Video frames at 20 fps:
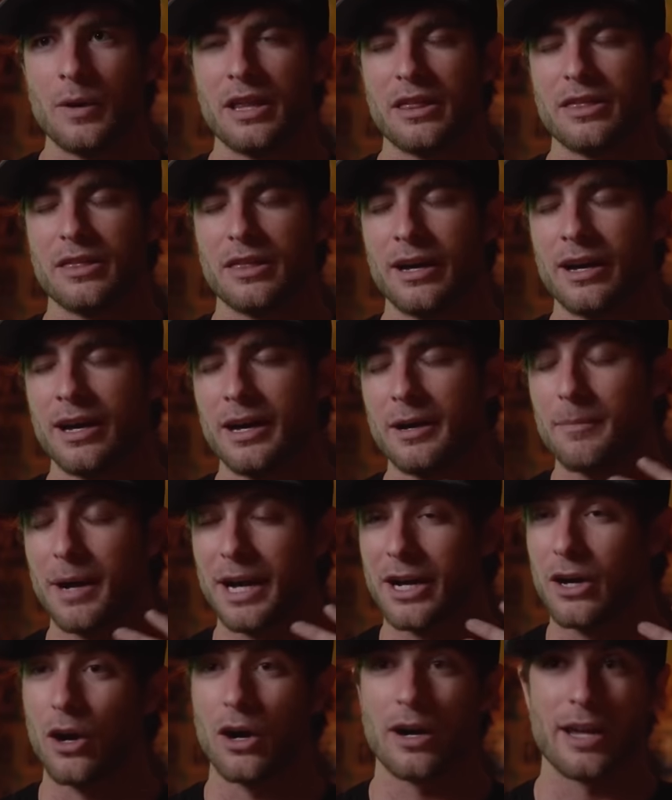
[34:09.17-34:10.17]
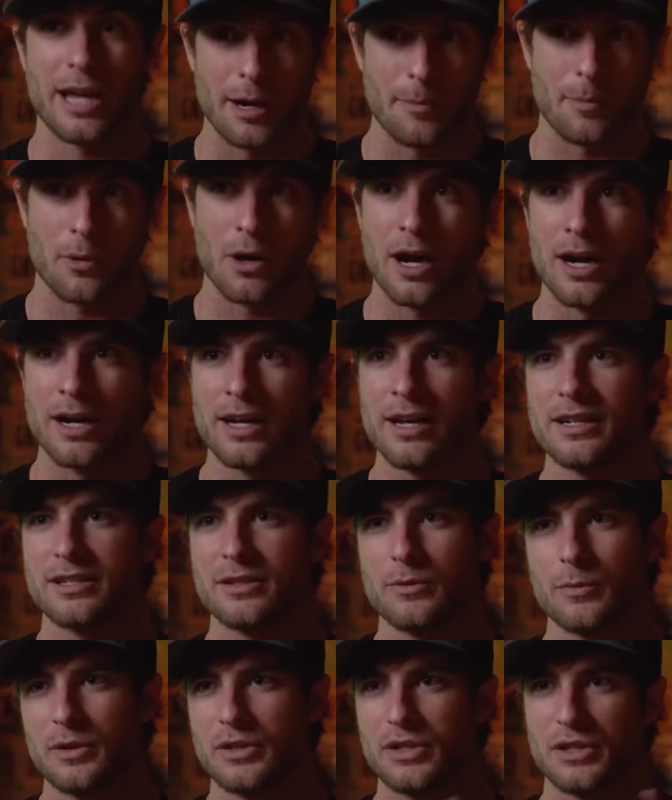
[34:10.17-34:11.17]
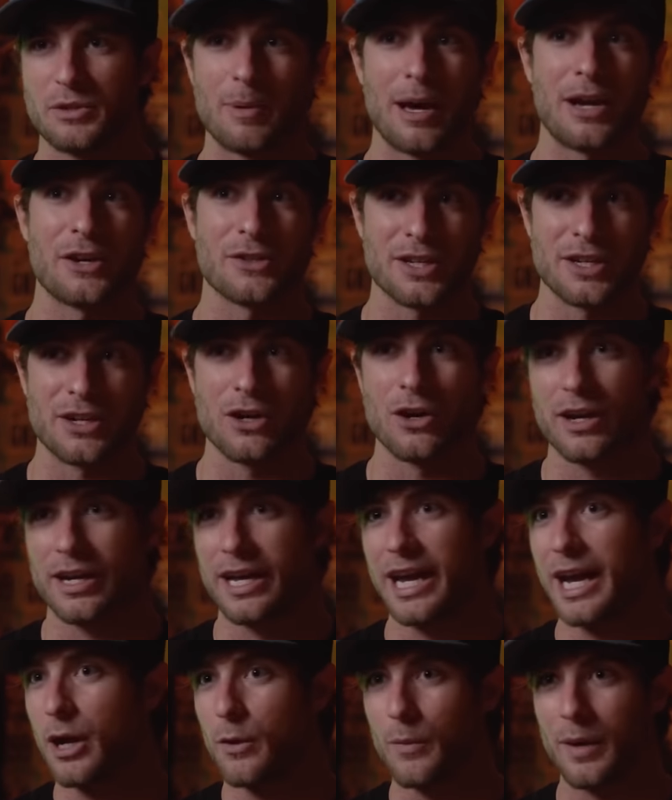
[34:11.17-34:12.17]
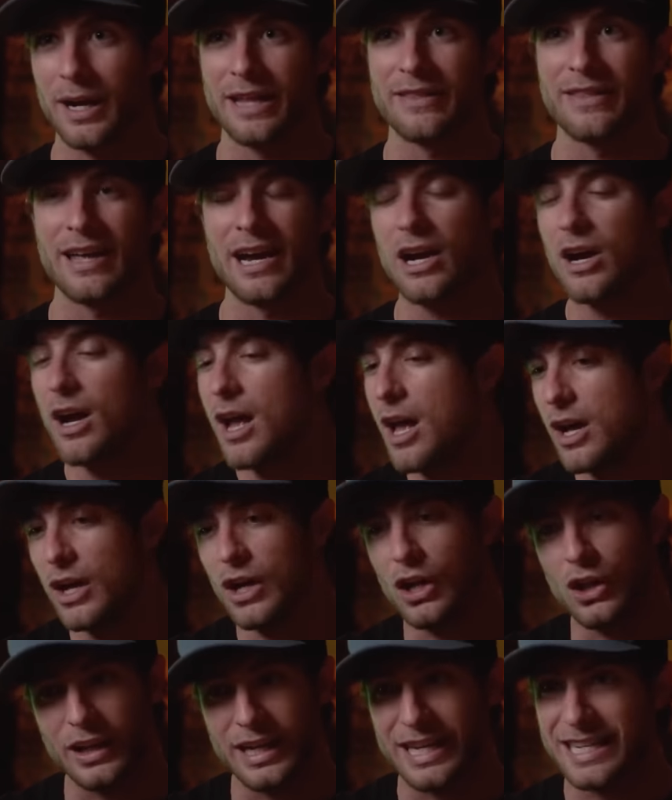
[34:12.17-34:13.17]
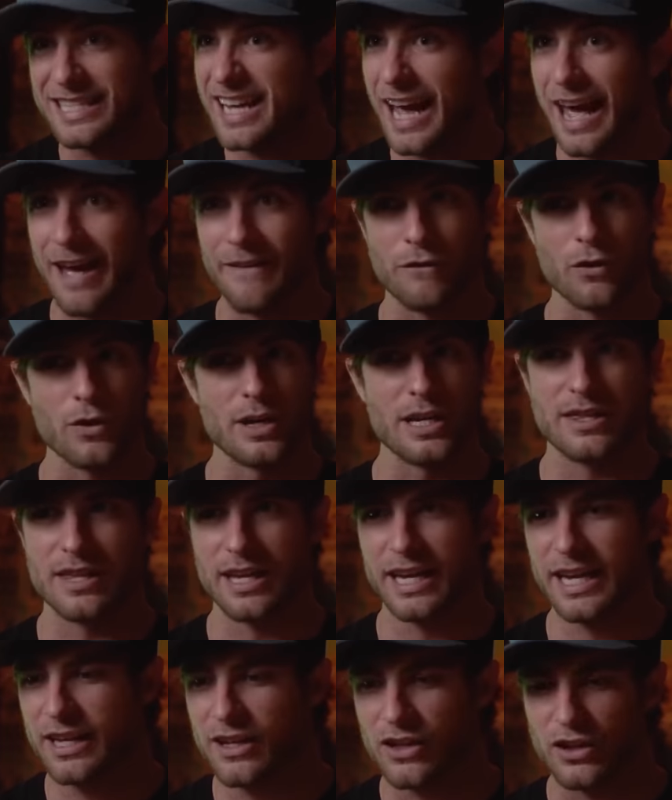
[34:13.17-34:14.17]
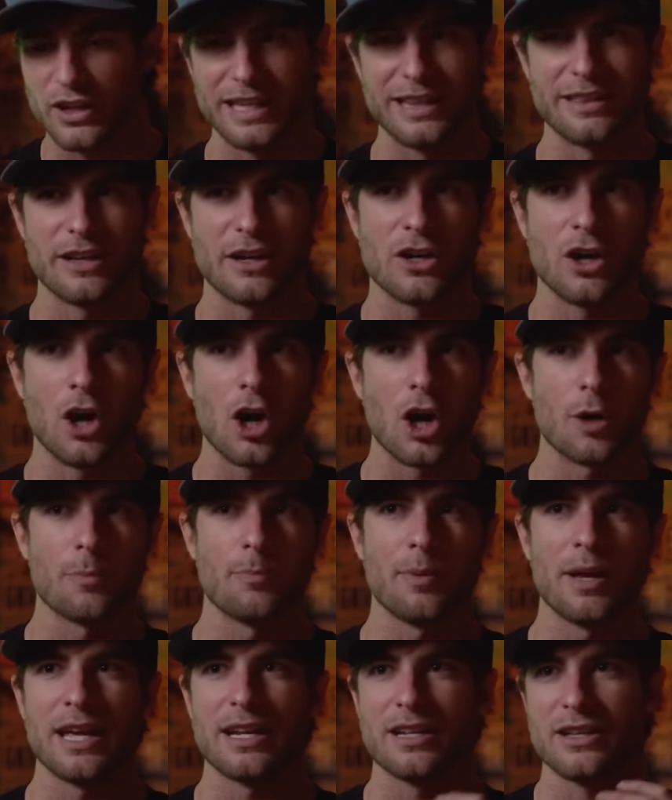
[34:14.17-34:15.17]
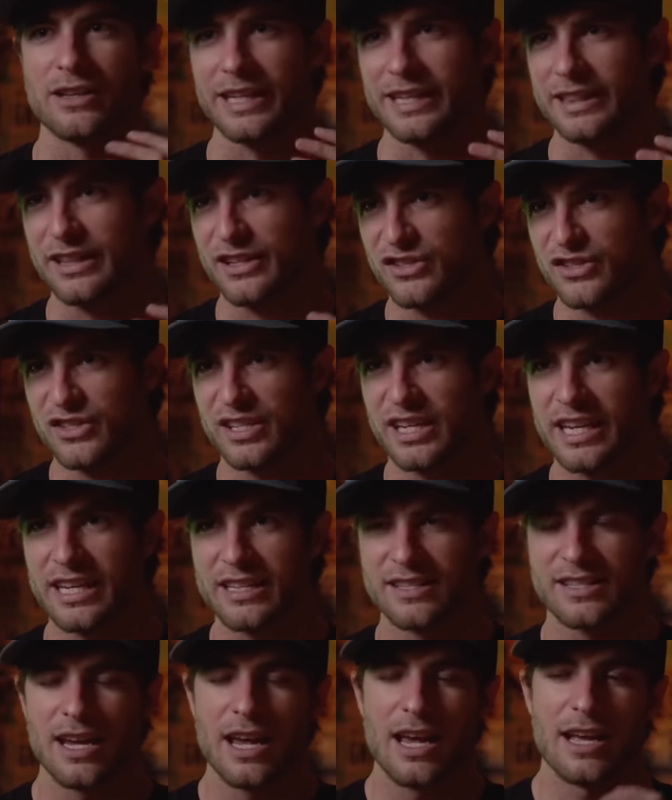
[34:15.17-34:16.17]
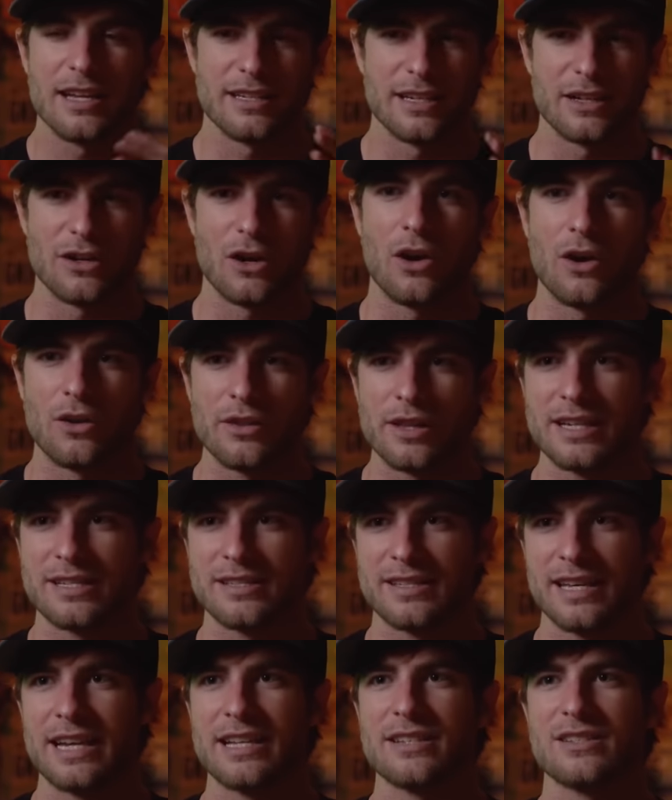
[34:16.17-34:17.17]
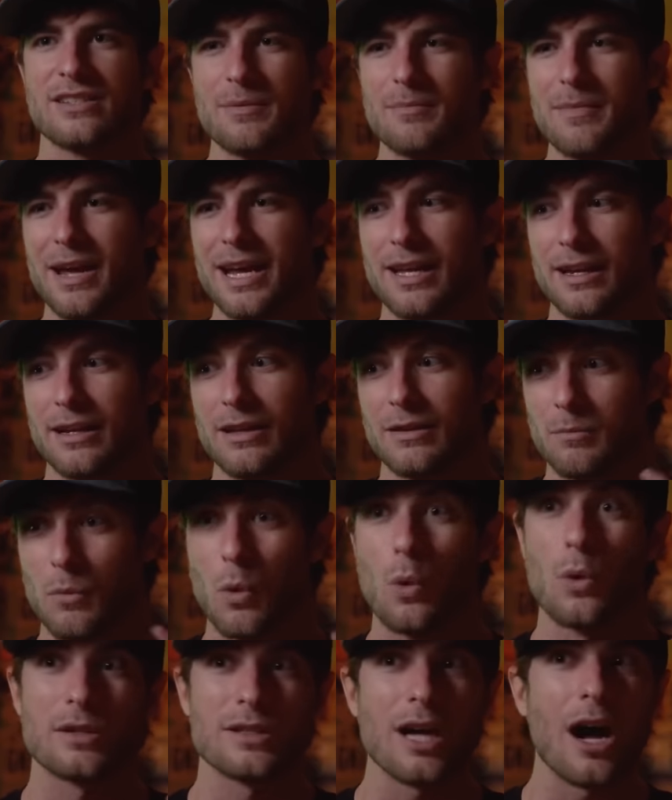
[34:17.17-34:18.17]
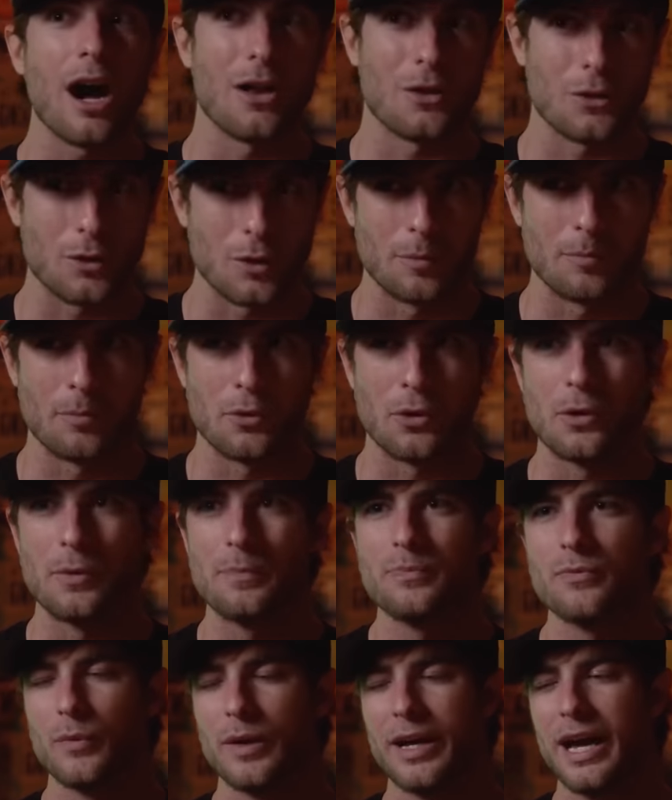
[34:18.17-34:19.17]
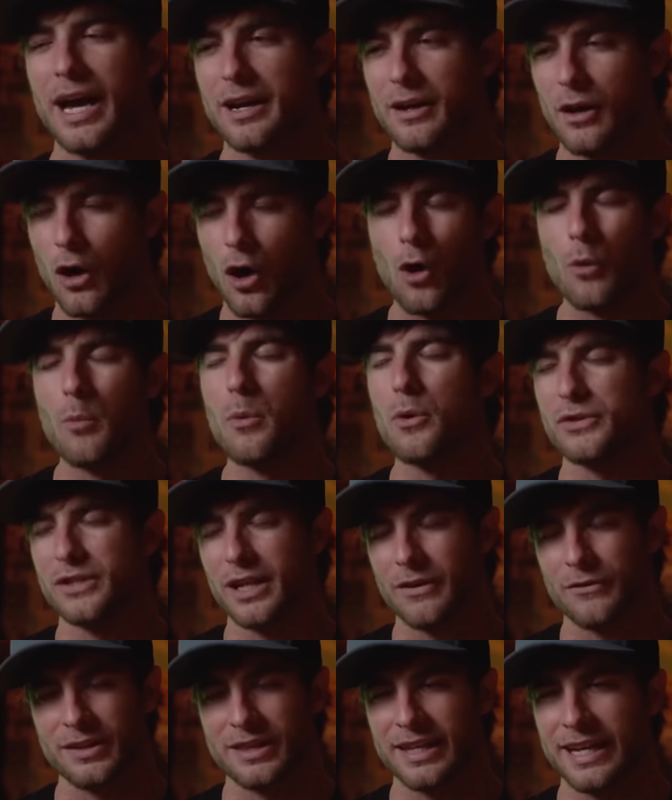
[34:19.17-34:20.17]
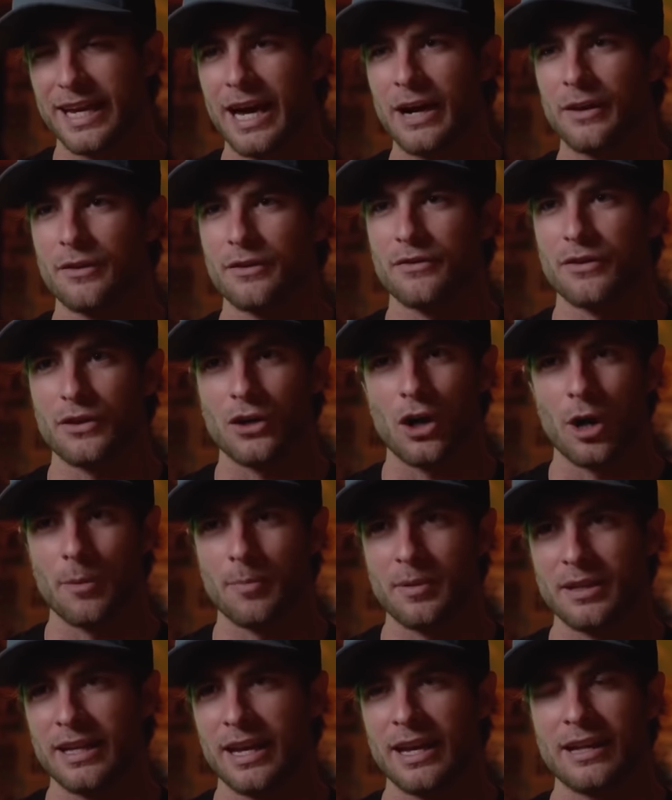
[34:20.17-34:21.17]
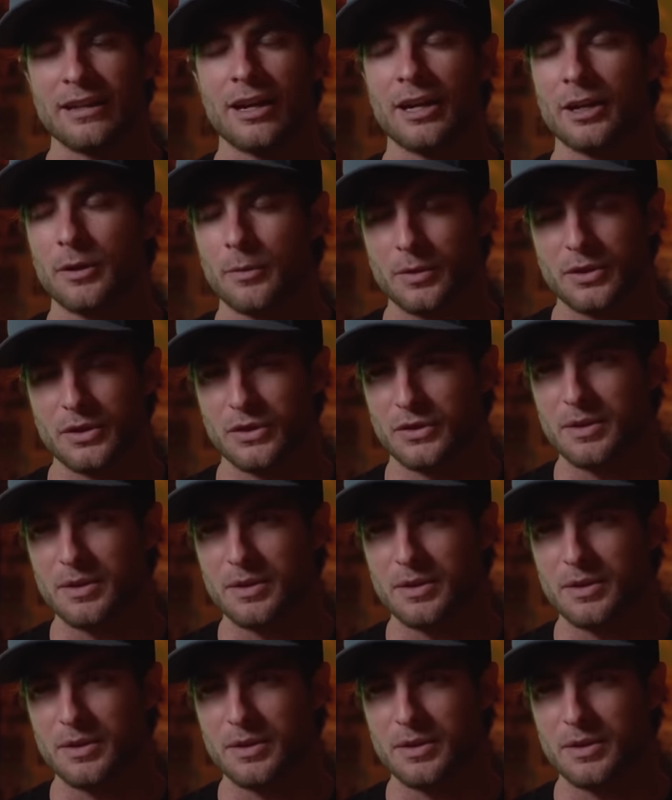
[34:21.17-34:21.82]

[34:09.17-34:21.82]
with my car care product, which is Patterson Car Care, went in there, cleaned everything, cleaned the carpet, cleaned the seats, did all these things to make it more tolerable. We got almost everything out of the carpet and the headliner, which